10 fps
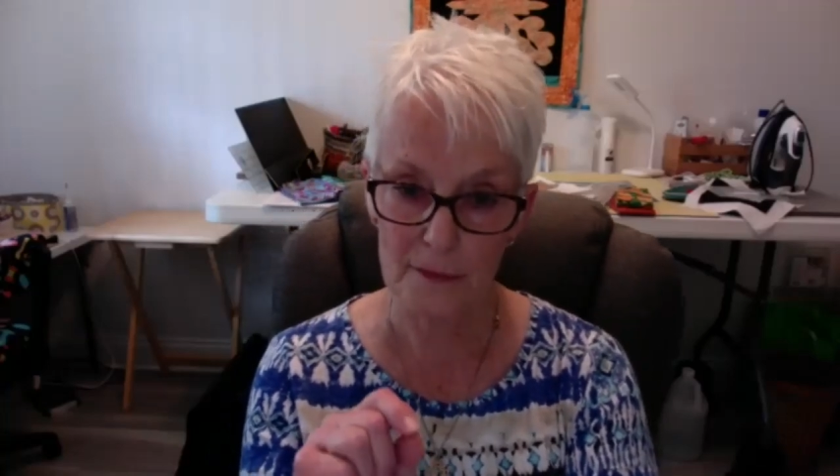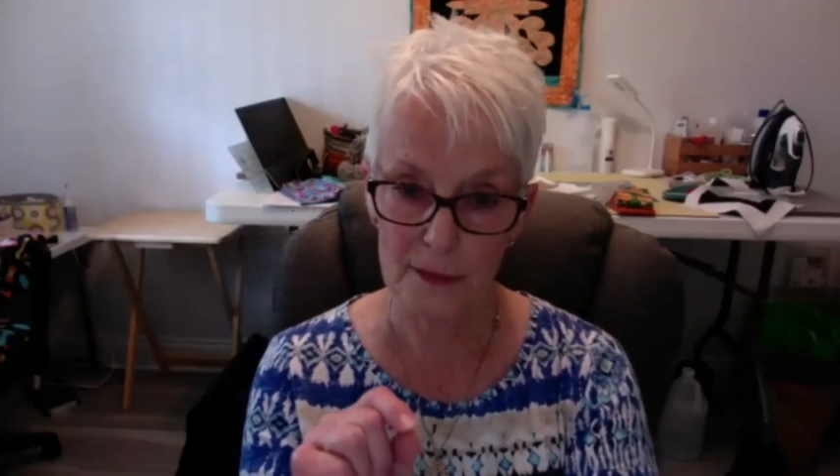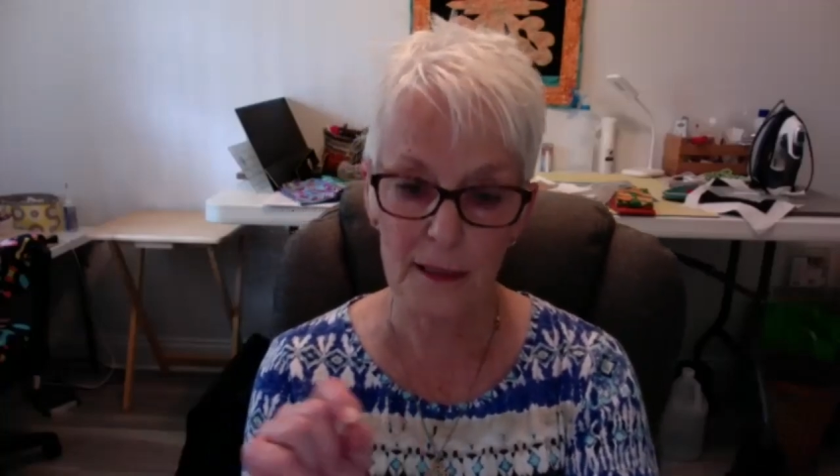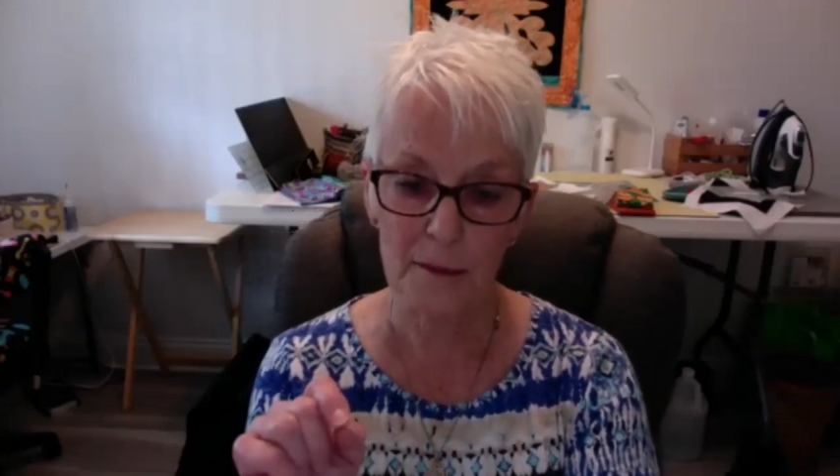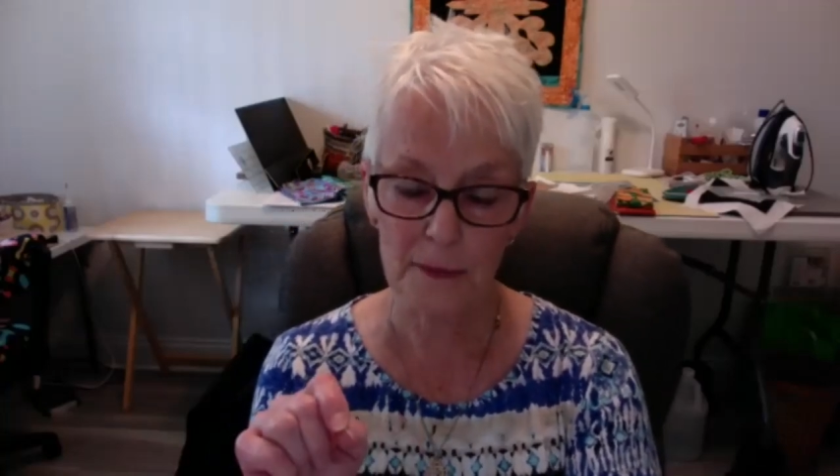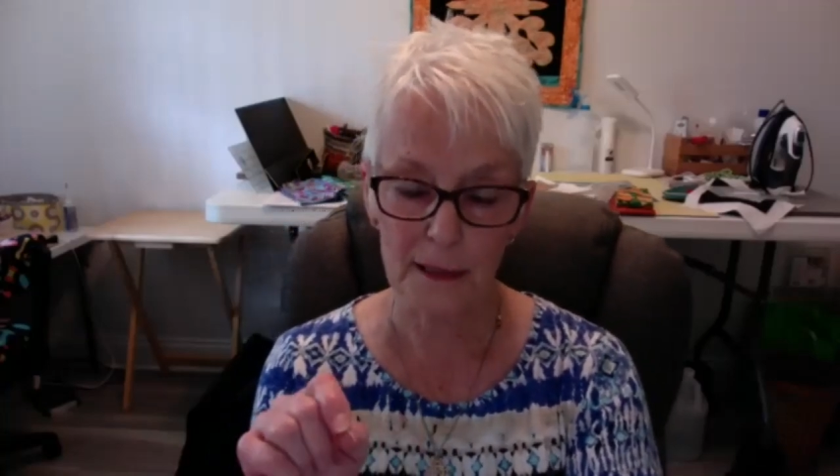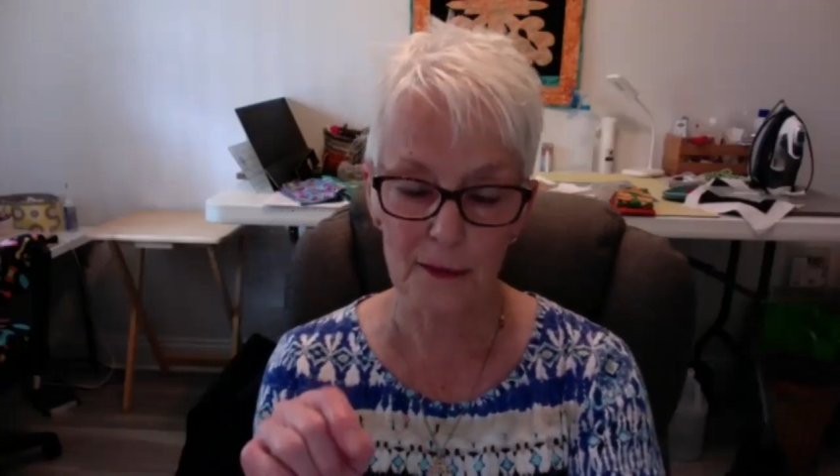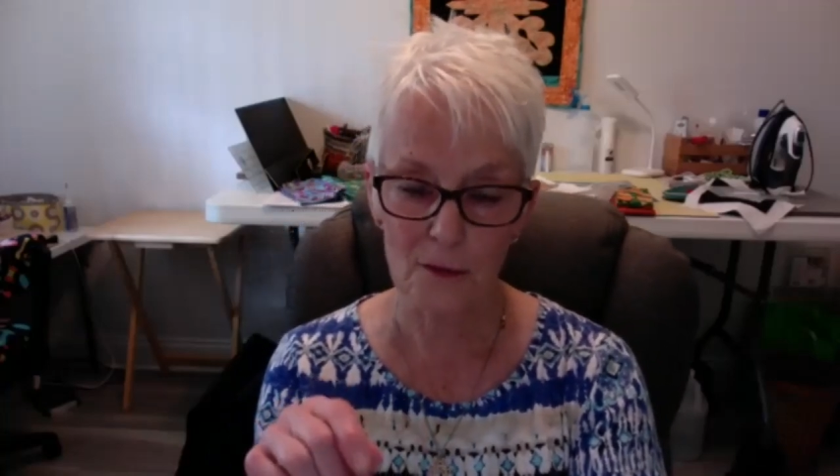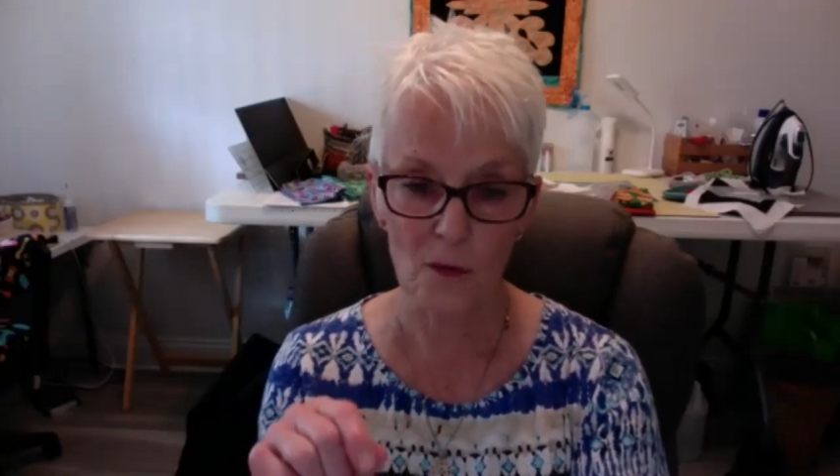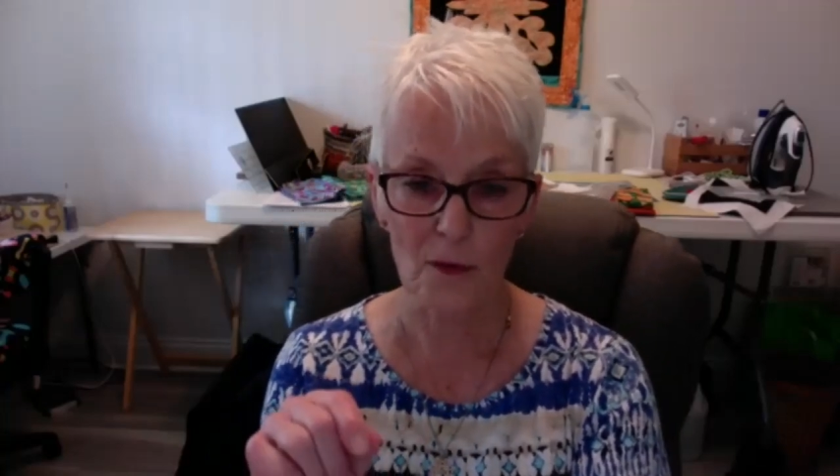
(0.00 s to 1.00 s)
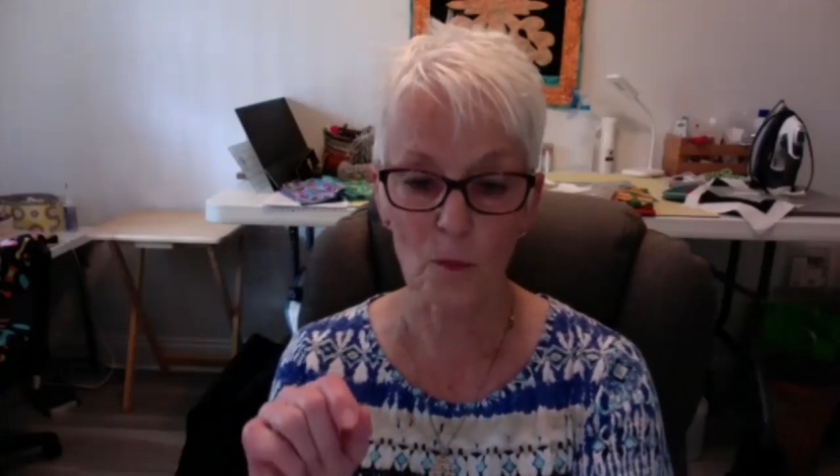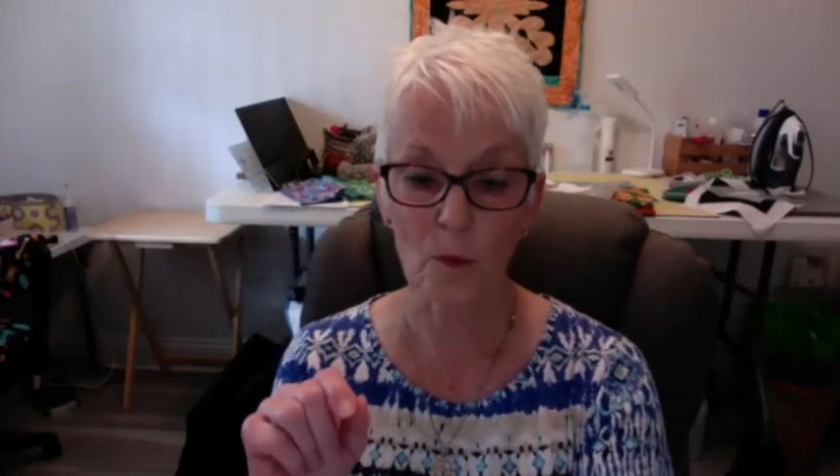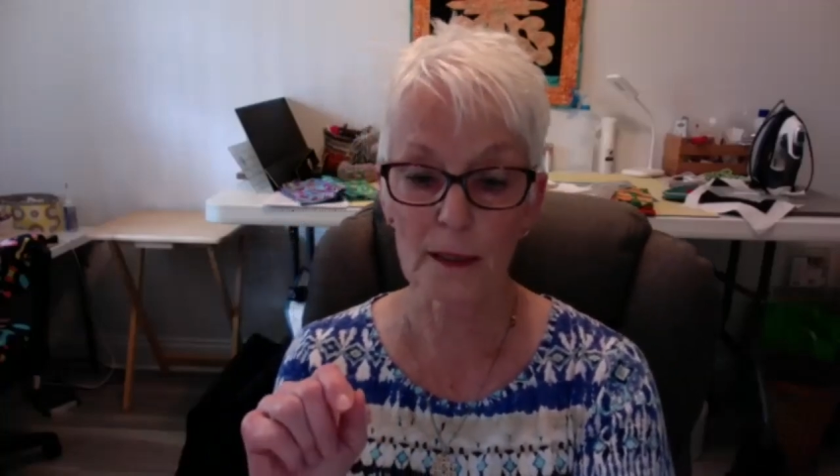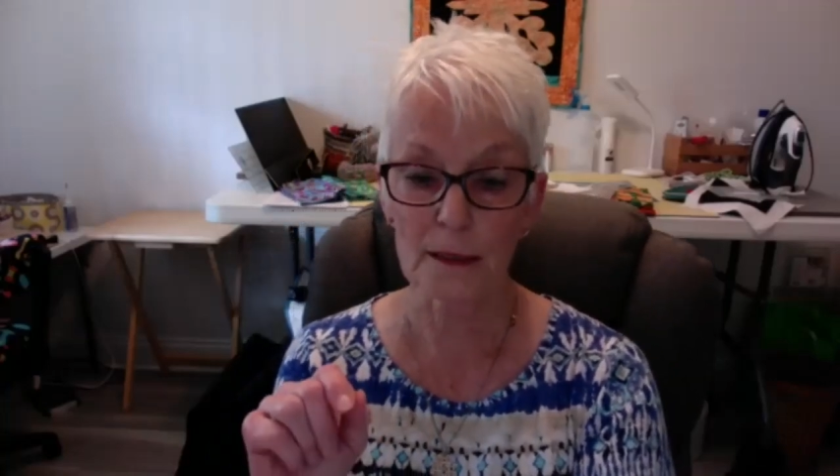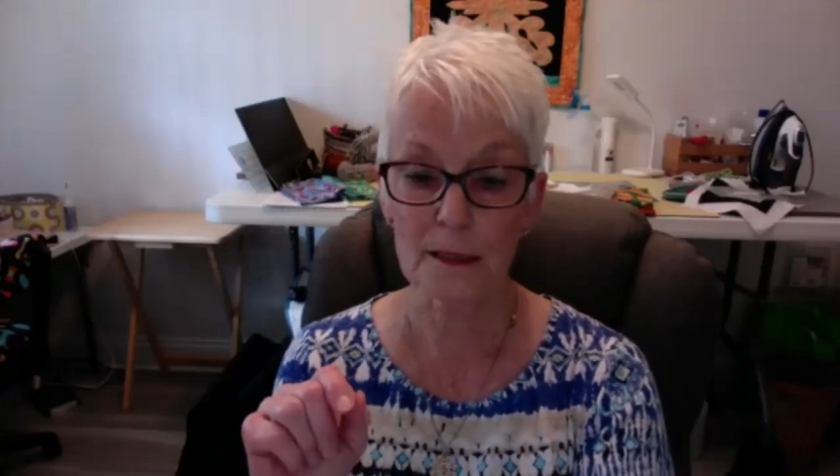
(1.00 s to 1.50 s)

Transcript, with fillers: taken me under their wings,